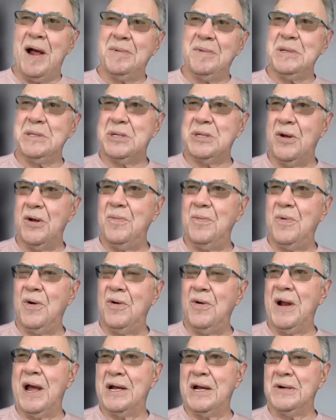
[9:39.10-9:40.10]
sold more
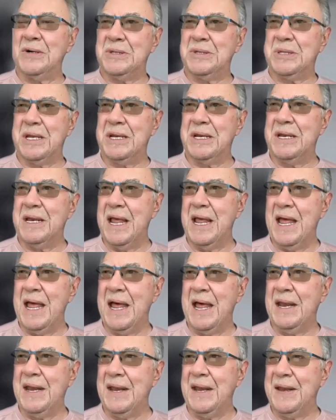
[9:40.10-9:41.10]
records
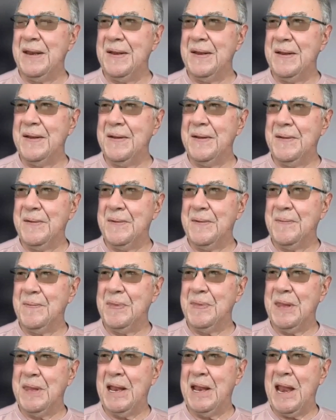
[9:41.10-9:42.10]
and
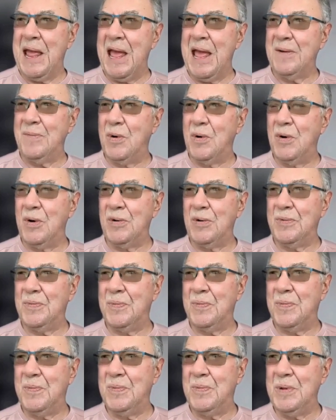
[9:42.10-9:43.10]
had more,
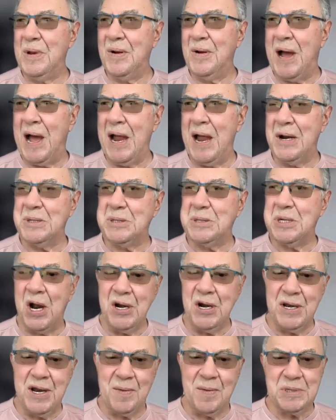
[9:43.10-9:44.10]
higher
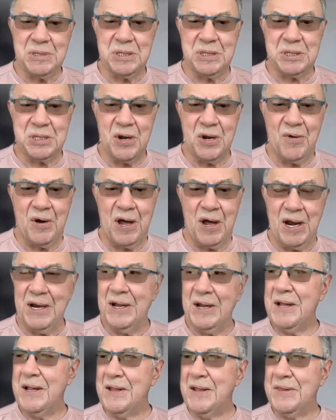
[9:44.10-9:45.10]
chart numbers and so on.
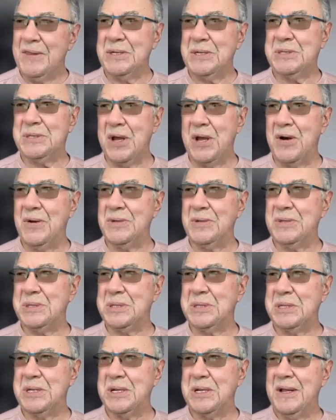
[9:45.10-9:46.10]
The
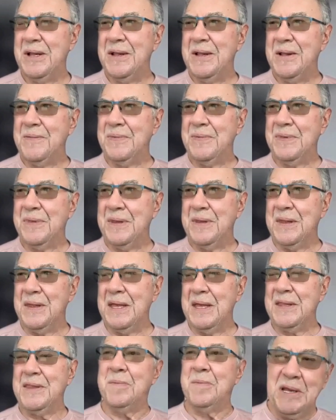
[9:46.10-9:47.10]
Stones
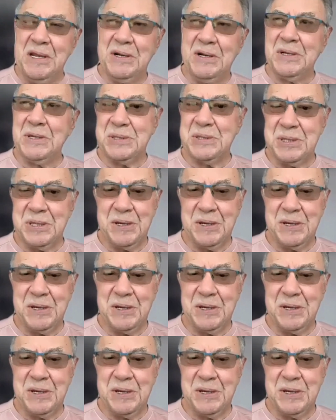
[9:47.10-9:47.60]
and the Beatles,